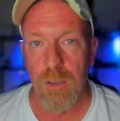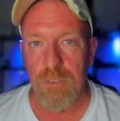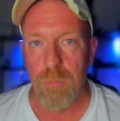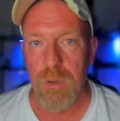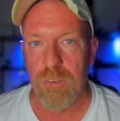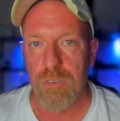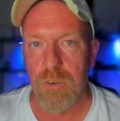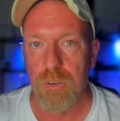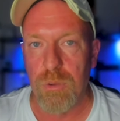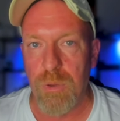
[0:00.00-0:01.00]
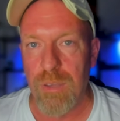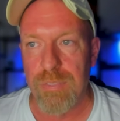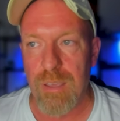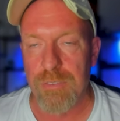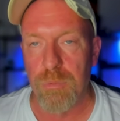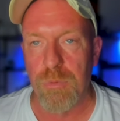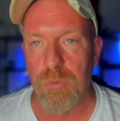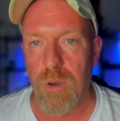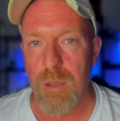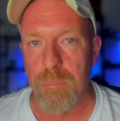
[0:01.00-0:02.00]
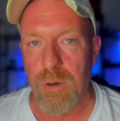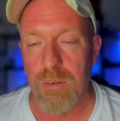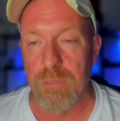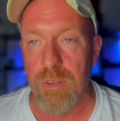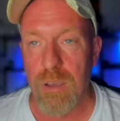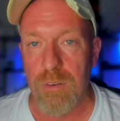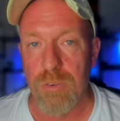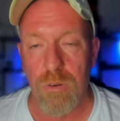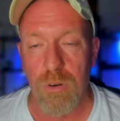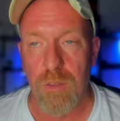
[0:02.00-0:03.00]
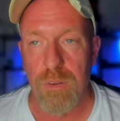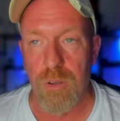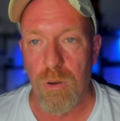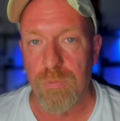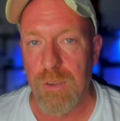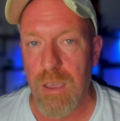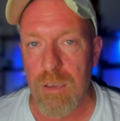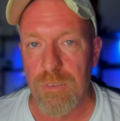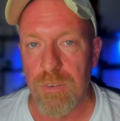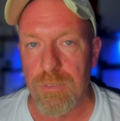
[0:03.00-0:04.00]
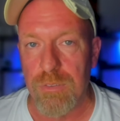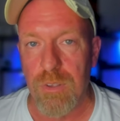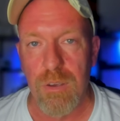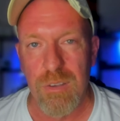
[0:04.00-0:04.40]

So make sure you hit that subscribe button and turn on the notifications.